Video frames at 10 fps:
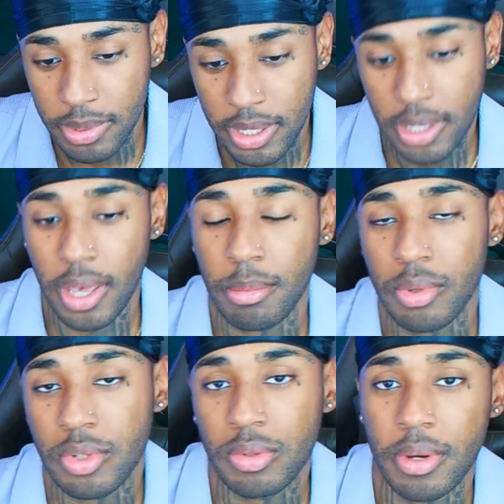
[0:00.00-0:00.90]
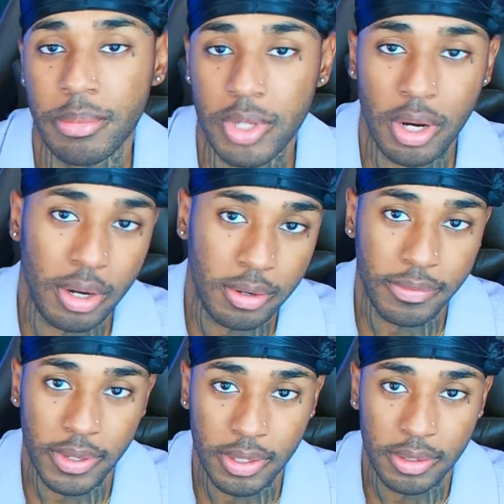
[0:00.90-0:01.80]
being able to observe
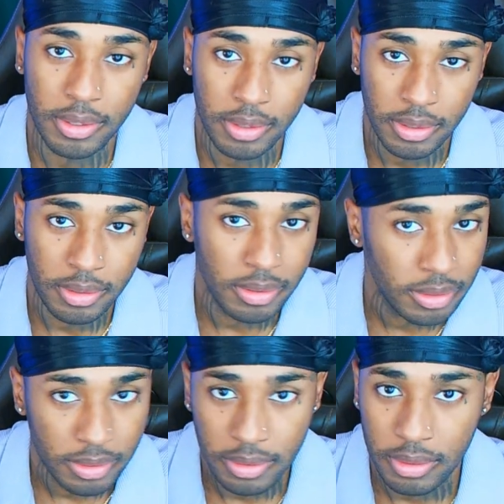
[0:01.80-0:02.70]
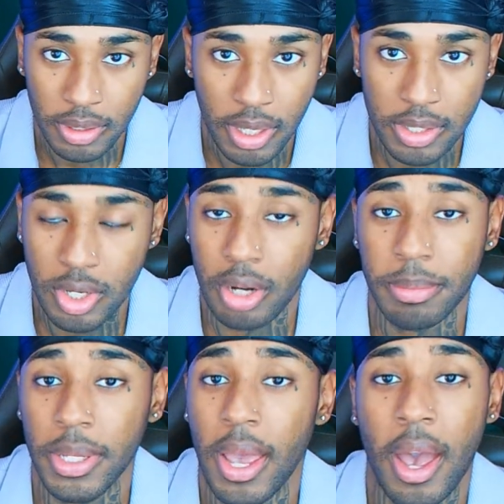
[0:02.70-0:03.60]
and
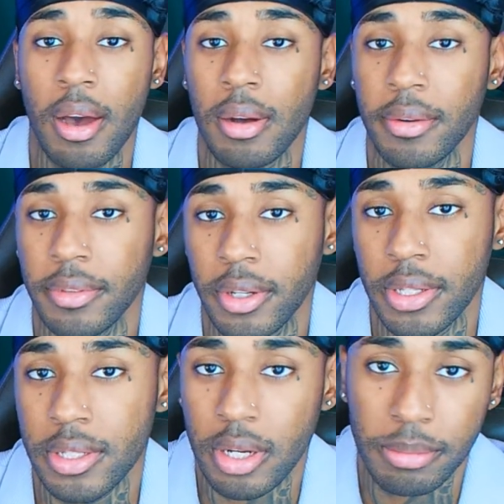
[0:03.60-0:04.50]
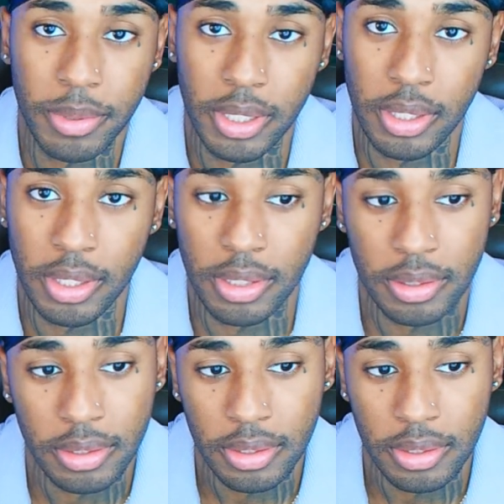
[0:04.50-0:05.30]
interpret it however interpret it and